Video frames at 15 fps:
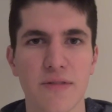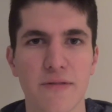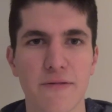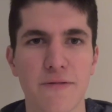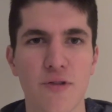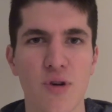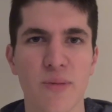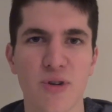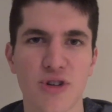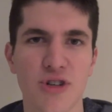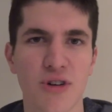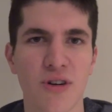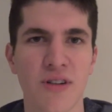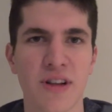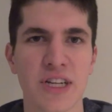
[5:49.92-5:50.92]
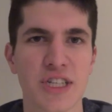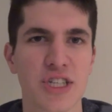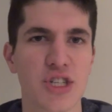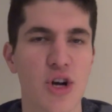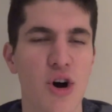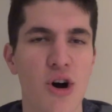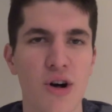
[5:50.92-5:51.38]
former
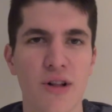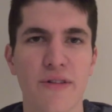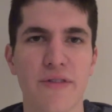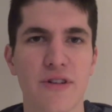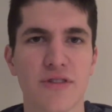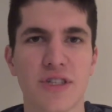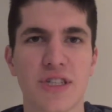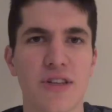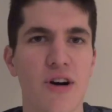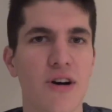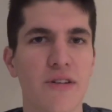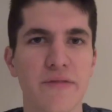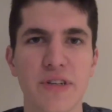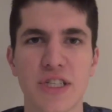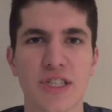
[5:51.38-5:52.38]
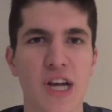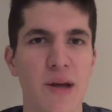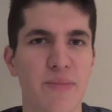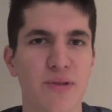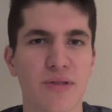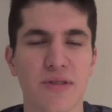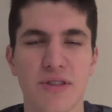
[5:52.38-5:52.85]
journalist, all of these
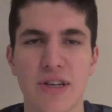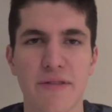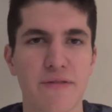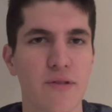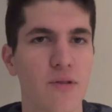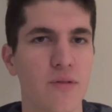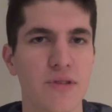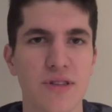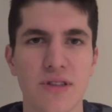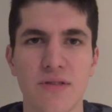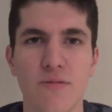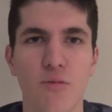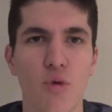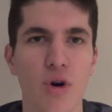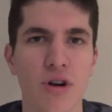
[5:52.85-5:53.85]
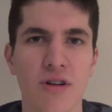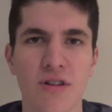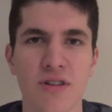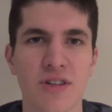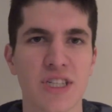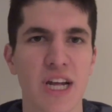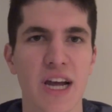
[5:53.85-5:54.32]
type of different
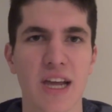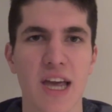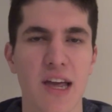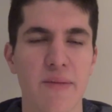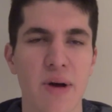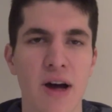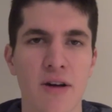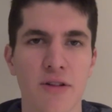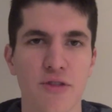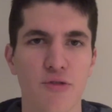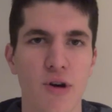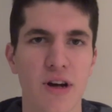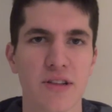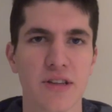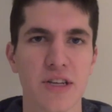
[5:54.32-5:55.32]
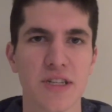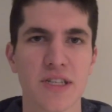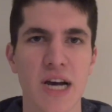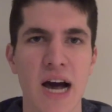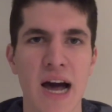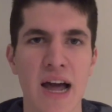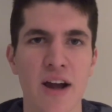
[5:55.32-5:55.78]
words that came out throughout the
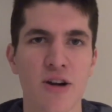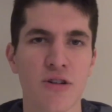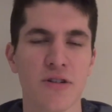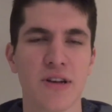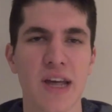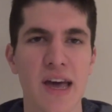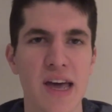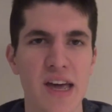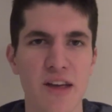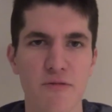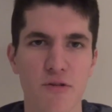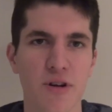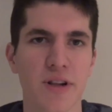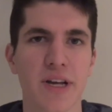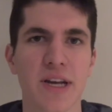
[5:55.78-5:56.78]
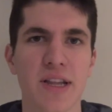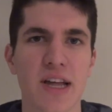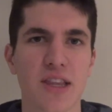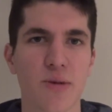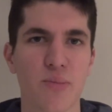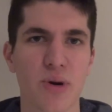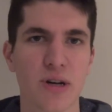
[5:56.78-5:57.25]
entire day, really,
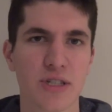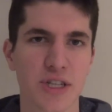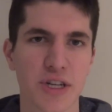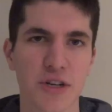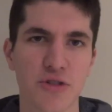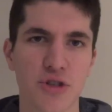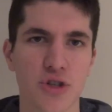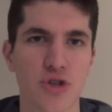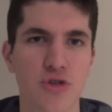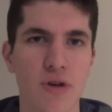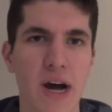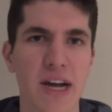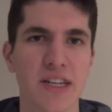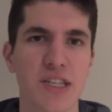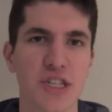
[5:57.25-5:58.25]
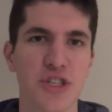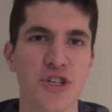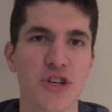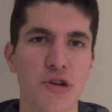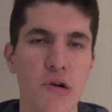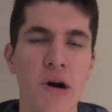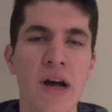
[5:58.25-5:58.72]
that the prosecution tried to
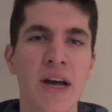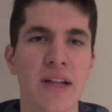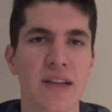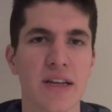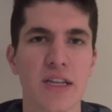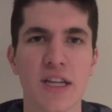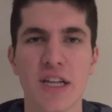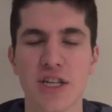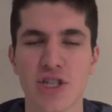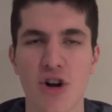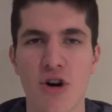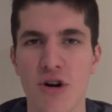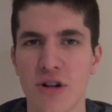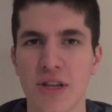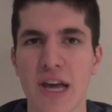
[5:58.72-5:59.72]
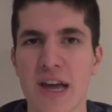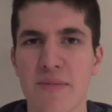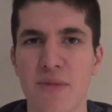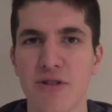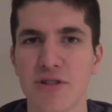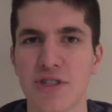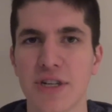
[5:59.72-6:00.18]
do. They did this all
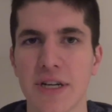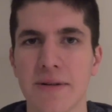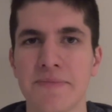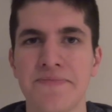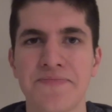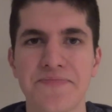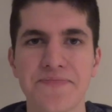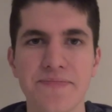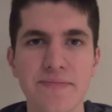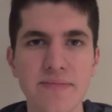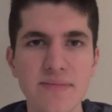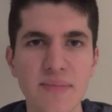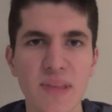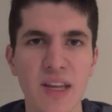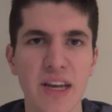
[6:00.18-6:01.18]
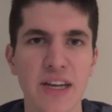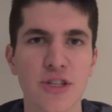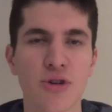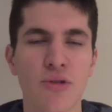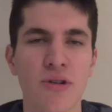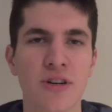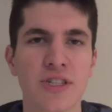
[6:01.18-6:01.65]
day mostly.
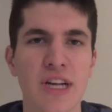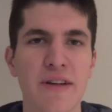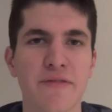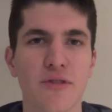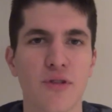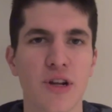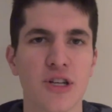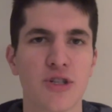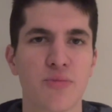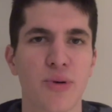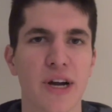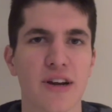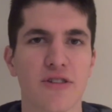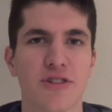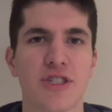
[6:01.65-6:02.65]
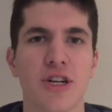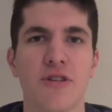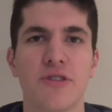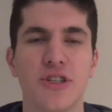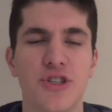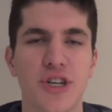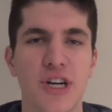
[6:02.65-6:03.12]
And towards after lunch break or so, the